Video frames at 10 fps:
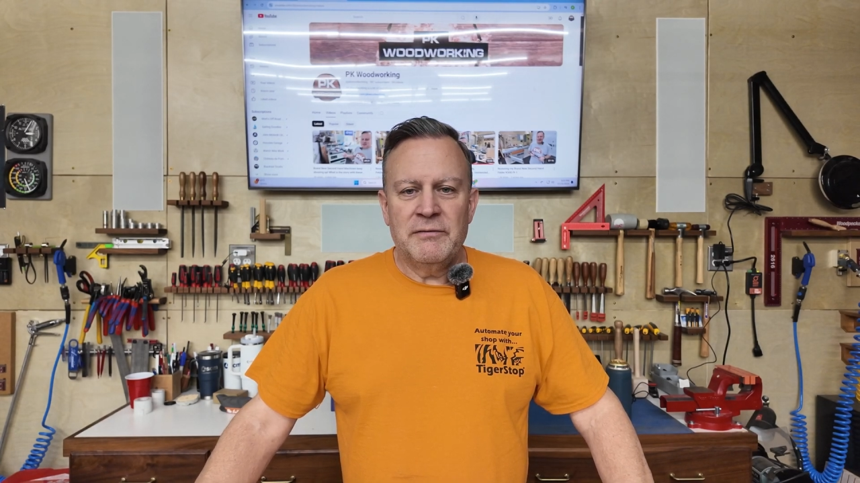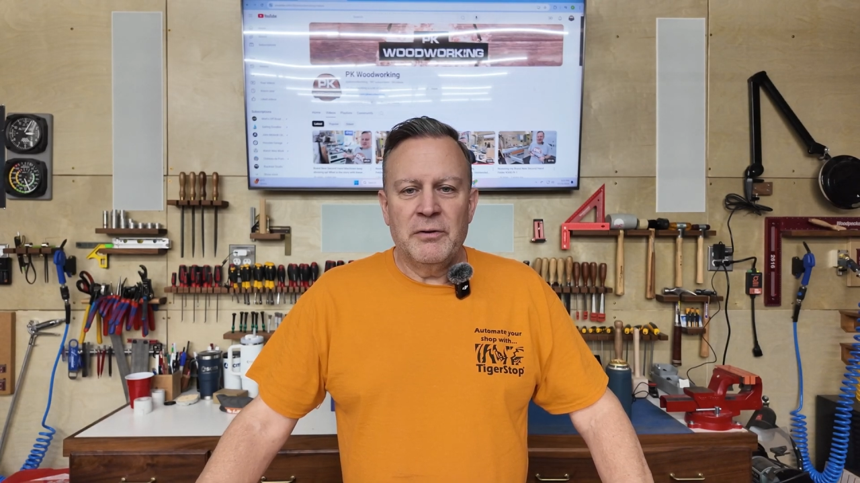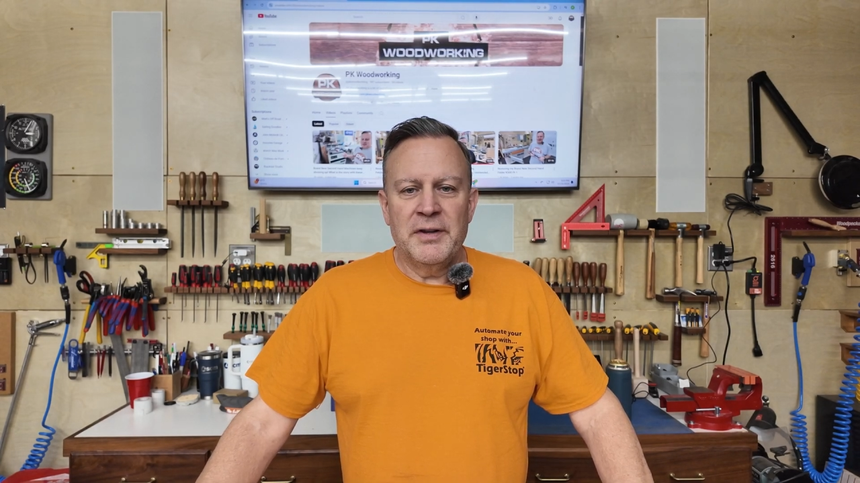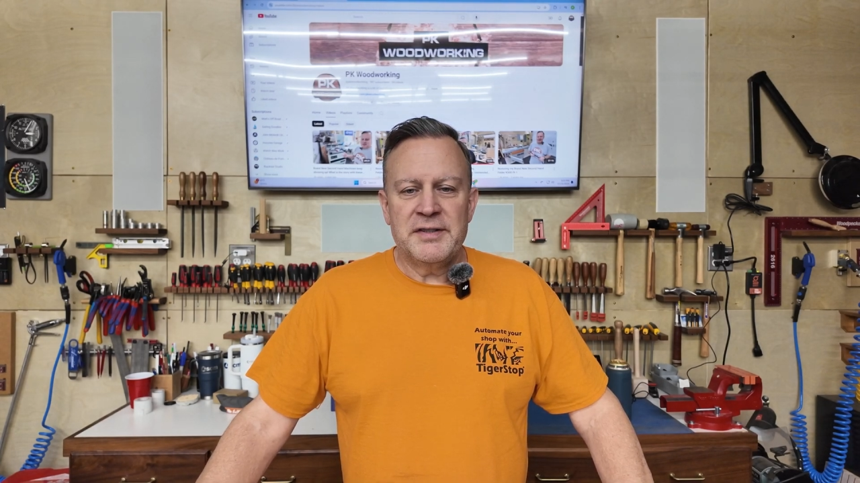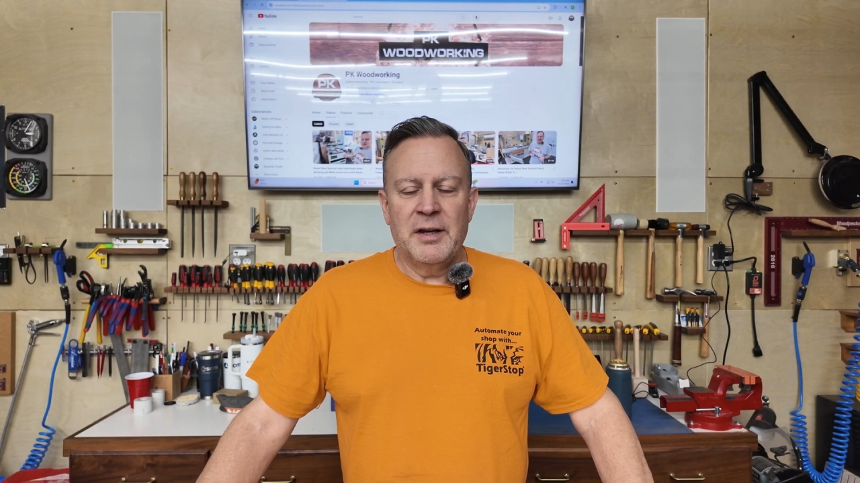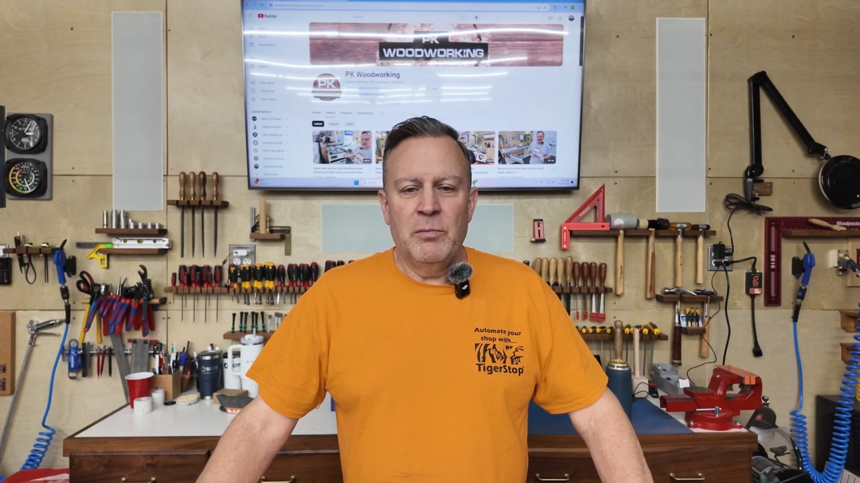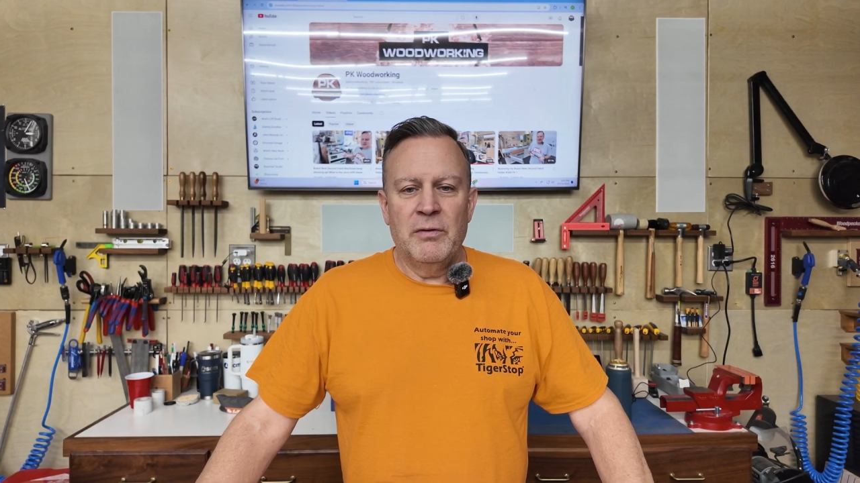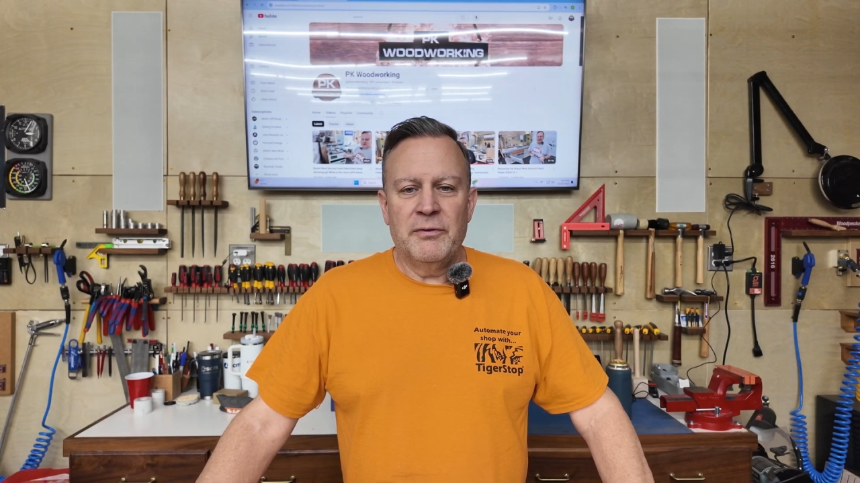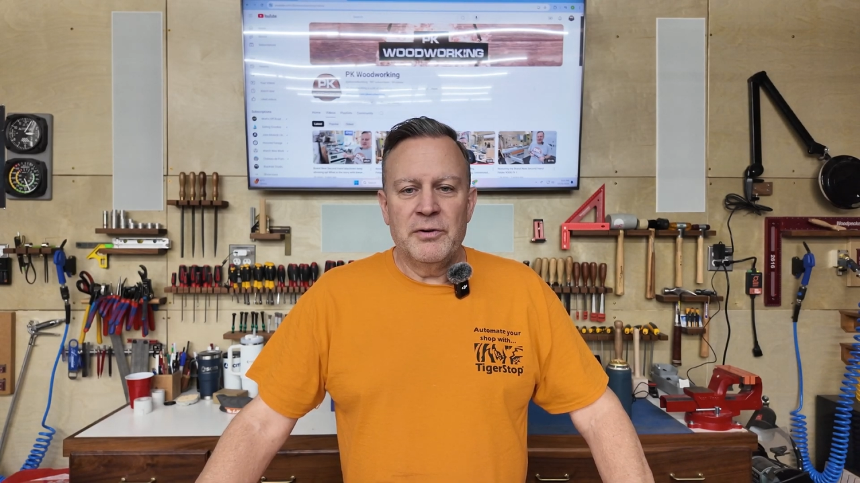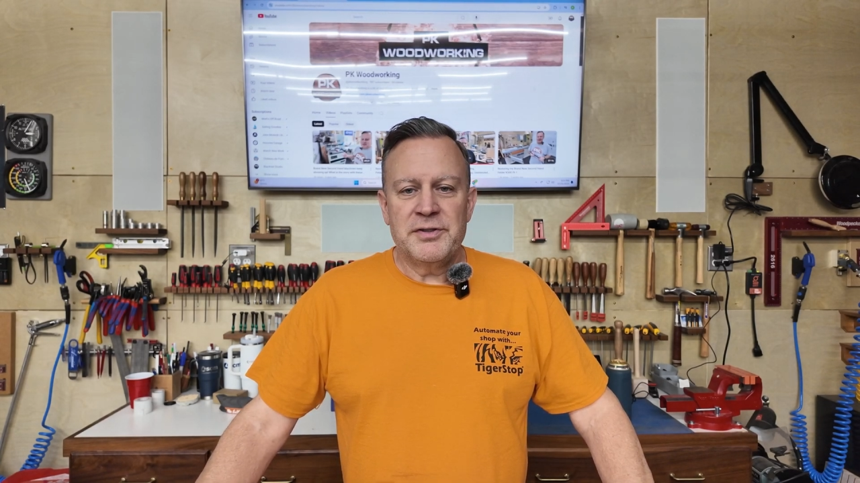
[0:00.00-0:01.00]
for the
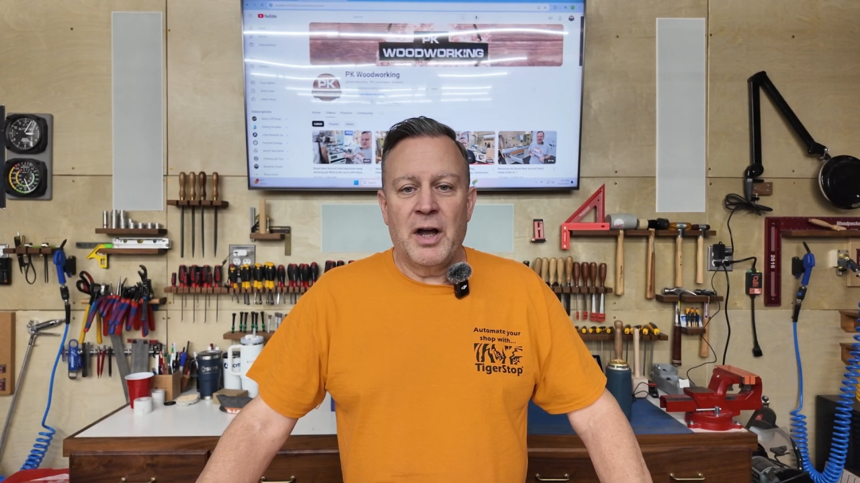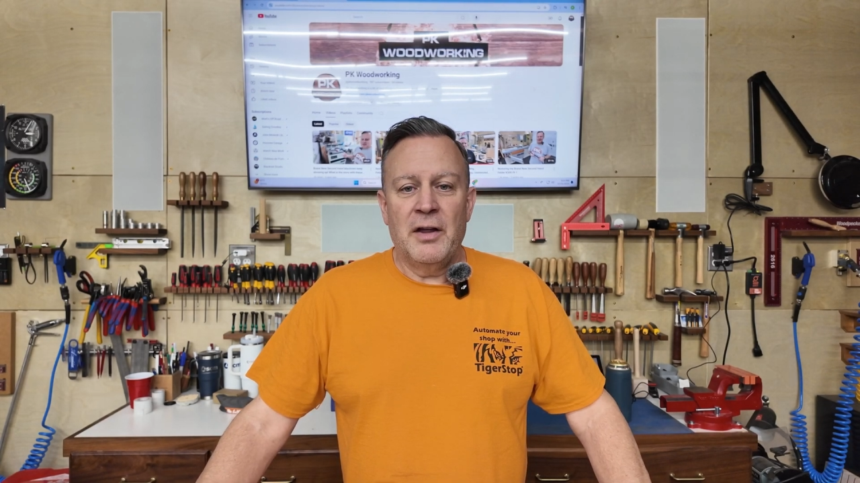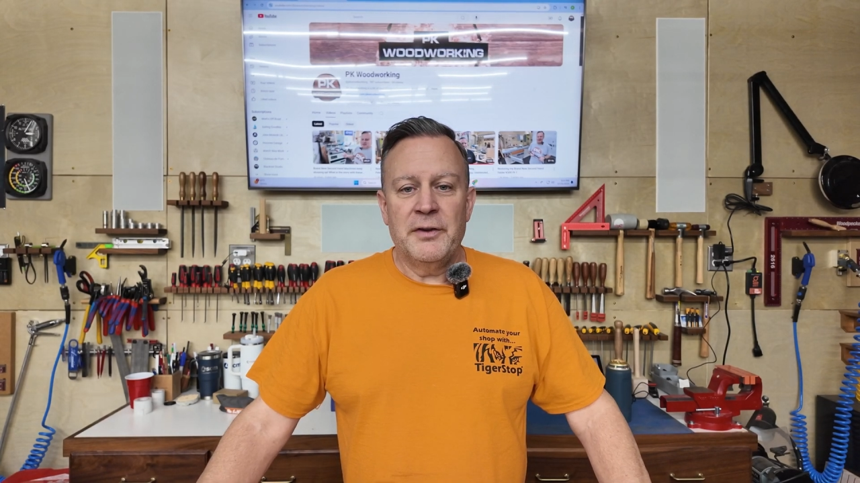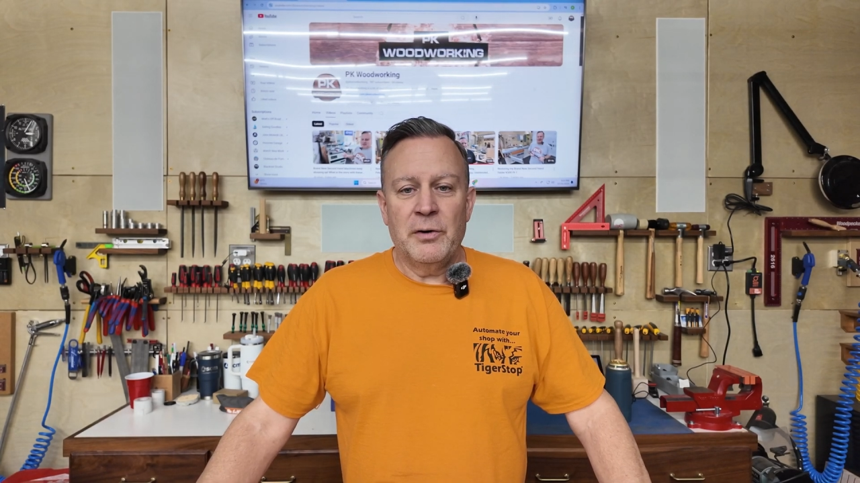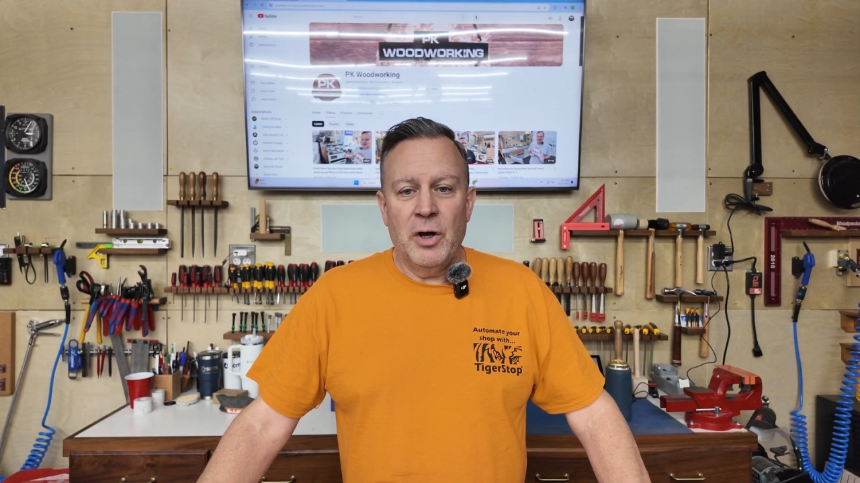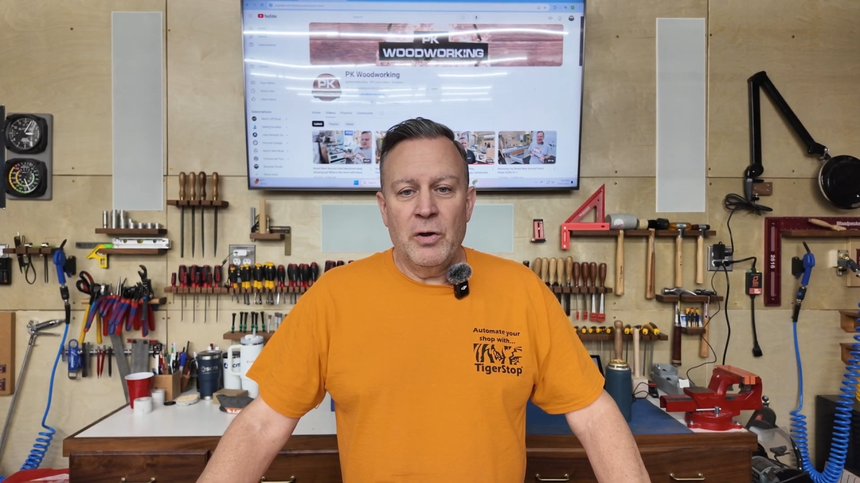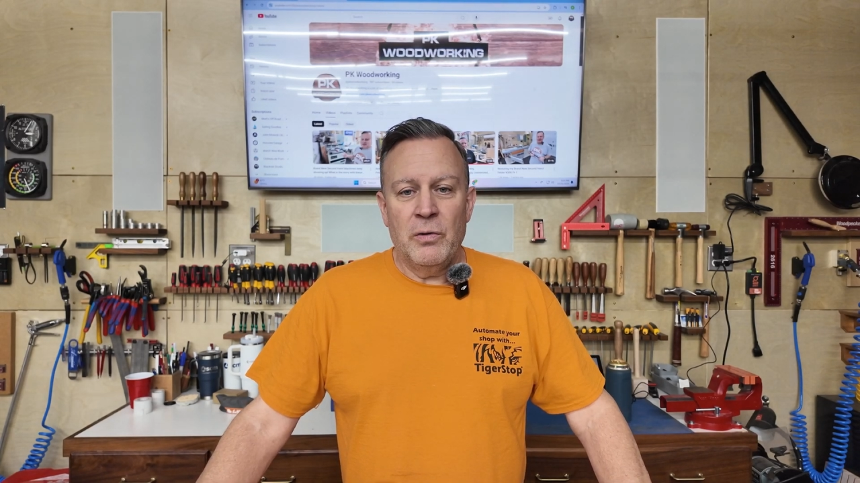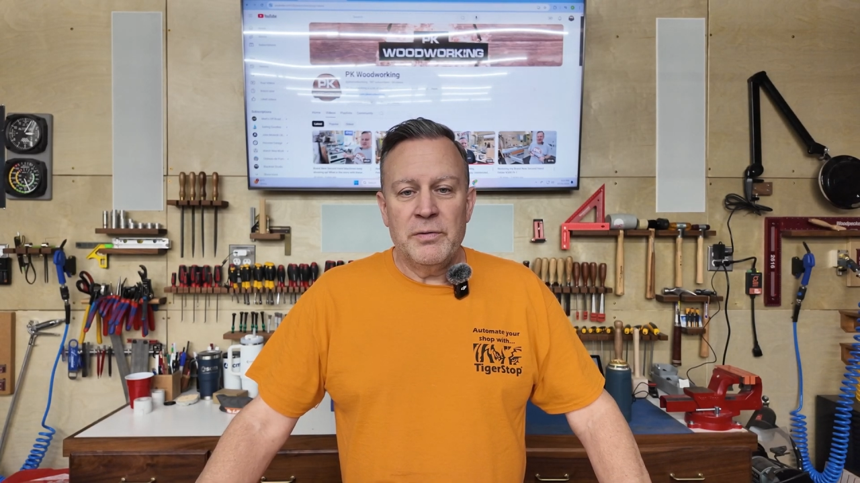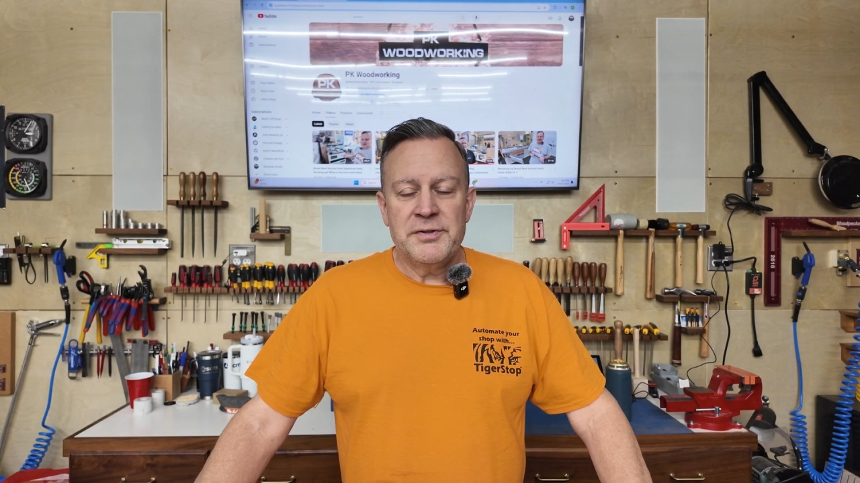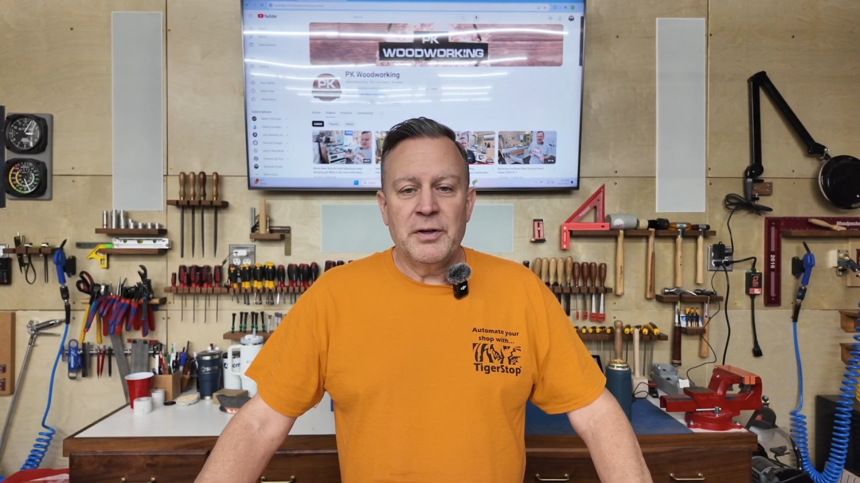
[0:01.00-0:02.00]
subwoofers on their own,